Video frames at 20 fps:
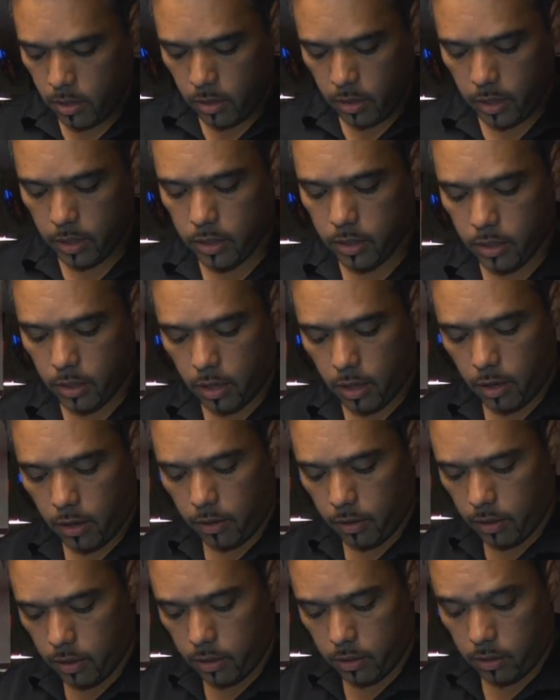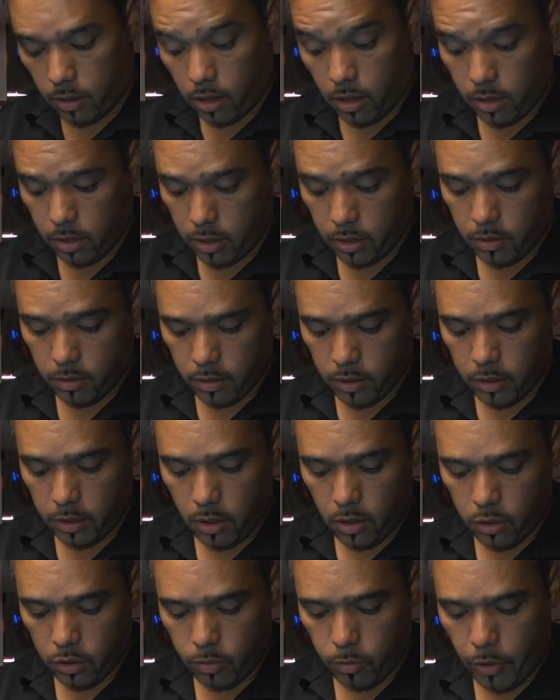it's
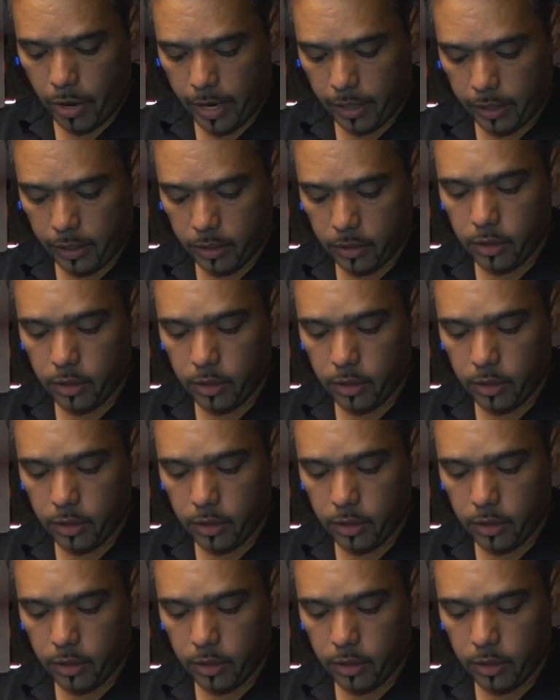an awesome rack. Yeah,